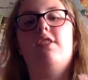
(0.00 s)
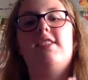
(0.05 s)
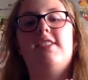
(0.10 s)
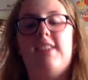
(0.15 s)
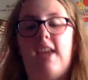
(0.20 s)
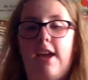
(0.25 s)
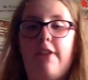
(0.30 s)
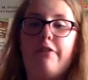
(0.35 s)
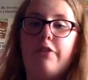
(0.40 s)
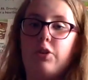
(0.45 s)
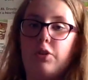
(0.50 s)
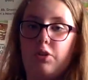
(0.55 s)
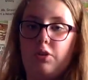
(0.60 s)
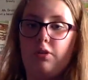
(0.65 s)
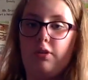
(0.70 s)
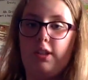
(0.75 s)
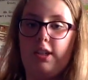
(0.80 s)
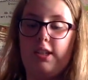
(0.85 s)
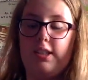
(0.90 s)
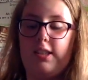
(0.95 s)
safe on New
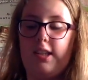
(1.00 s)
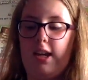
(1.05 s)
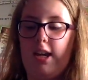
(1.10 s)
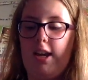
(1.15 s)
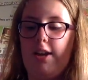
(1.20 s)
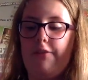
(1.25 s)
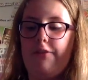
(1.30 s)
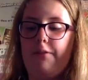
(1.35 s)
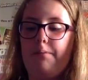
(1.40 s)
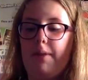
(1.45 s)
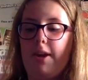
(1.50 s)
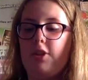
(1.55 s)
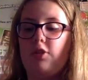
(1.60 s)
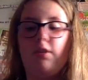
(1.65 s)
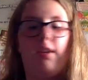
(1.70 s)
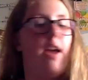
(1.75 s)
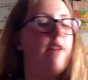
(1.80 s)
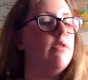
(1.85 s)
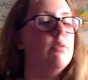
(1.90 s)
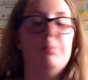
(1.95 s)
Year's Eve. Make
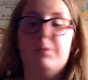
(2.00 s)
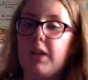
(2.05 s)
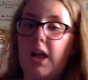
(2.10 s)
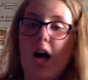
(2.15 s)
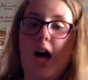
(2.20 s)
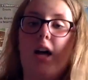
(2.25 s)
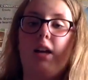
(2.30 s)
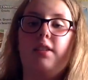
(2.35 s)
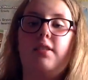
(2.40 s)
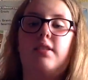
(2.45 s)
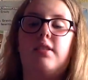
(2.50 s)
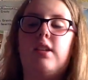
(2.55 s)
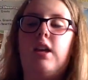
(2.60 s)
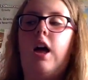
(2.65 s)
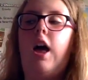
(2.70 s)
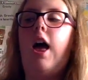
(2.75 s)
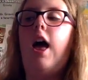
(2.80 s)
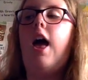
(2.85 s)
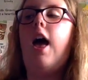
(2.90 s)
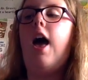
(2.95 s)
sure you have a blast.
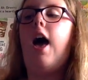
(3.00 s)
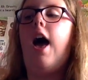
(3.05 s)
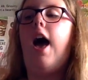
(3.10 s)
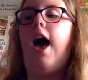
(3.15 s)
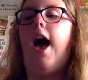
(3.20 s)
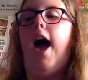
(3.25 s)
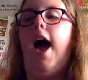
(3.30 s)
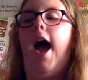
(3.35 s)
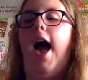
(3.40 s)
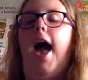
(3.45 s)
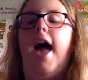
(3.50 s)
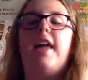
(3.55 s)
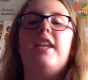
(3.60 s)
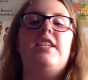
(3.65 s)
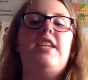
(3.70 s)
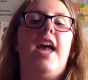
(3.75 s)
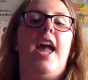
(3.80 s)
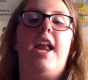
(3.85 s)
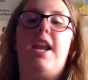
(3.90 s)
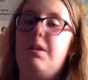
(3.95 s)

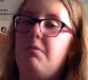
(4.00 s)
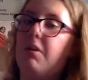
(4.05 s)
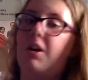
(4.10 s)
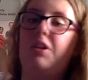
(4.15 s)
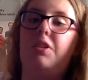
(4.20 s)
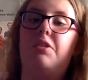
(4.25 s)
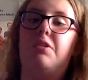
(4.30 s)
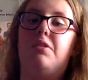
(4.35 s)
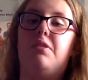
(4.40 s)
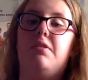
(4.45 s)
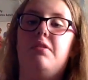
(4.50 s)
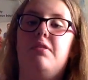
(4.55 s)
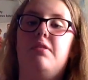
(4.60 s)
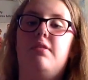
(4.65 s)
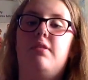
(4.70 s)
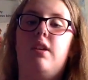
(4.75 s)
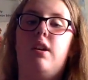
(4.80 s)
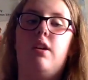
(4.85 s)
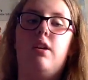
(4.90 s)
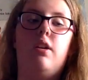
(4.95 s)
And anyone
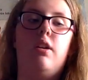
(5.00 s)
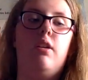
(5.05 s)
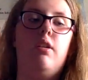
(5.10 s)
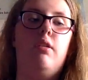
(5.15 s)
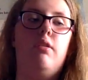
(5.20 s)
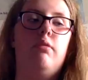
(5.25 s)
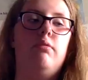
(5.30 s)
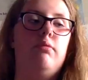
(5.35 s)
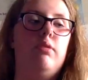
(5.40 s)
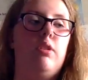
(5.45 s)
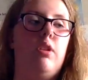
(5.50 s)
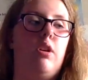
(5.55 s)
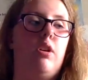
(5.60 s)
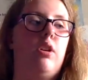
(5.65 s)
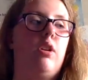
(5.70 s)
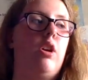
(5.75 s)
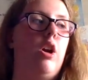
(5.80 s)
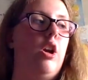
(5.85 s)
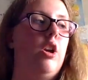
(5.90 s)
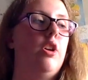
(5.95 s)
who's, you know,
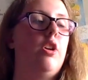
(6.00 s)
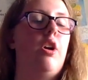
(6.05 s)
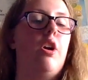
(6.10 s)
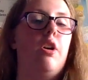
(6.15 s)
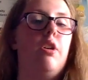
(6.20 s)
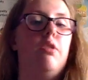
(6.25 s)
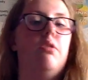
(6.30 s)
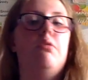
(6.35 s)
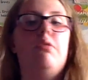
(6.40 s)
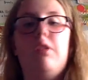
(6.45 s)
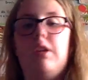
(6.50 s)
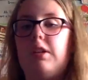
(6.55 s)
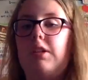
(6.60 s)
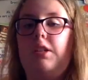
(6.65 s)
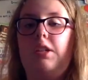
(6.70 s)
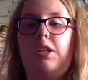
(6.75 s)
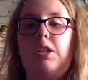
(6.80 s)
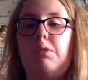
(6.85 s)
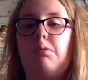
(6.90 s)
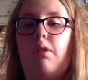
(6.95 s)
going to go
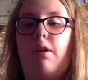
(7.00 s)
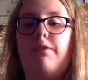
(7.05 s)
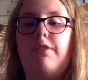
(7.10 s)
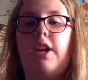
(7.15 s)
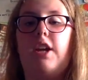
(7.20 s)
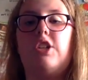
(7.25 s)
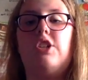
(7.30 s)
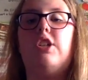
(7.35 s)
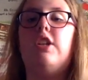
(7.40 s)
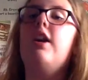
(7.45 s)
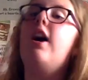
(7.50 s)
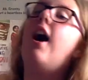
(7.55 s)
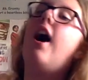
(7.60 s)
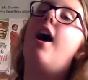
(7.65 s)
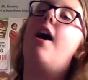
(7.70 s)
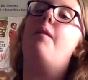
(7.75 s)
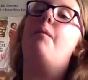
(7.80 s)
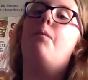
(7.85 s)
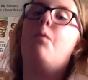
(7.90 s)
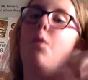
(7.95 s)
into year 12 next year,
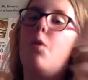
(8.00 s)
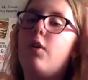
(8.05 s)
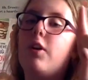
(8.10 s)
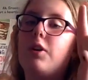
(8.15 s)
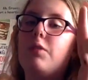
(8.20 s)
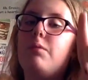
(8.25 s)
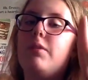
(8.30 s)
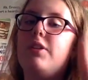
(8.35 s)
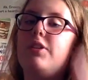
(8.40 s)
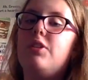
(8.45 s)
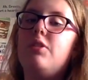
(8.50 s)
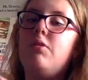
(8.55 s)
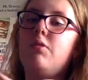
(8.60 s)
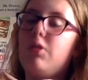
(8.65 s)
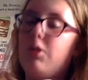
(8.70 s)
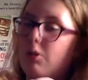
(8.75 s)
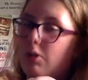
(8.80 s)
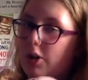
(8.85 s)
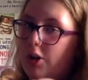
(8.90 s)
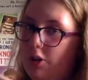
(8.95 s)
I'm walking with you.
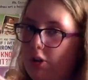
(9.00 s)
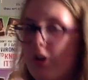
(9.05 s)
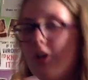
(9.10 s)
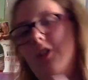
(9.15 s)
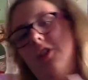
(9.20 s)
You are not